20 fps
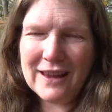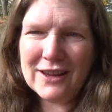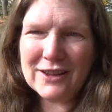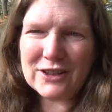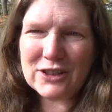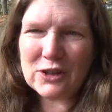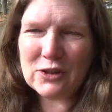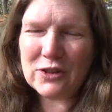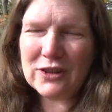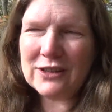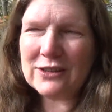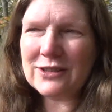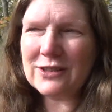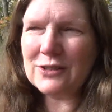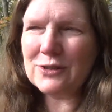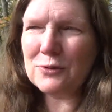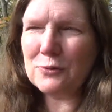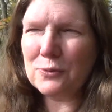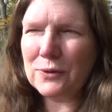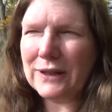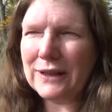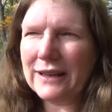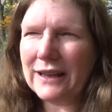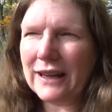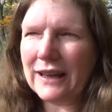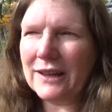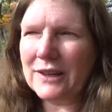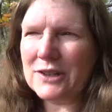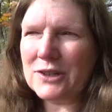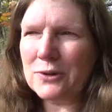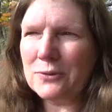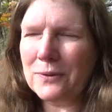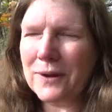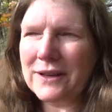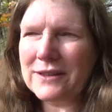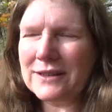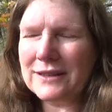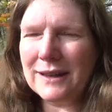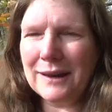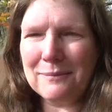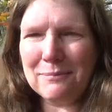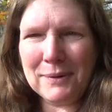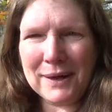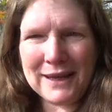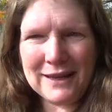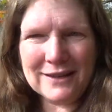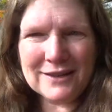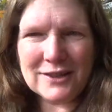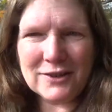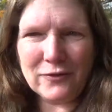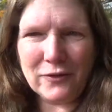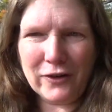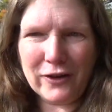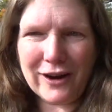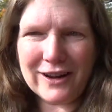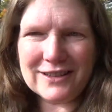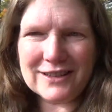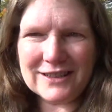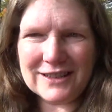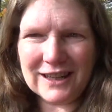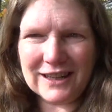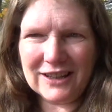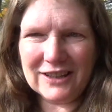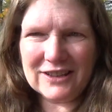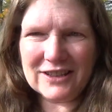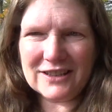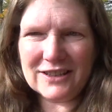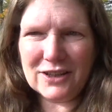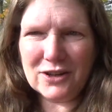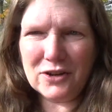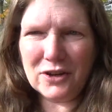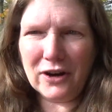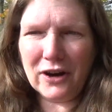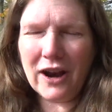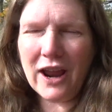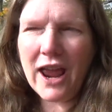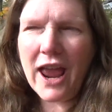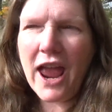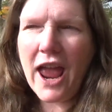So this is a really interesting piece for us to consider.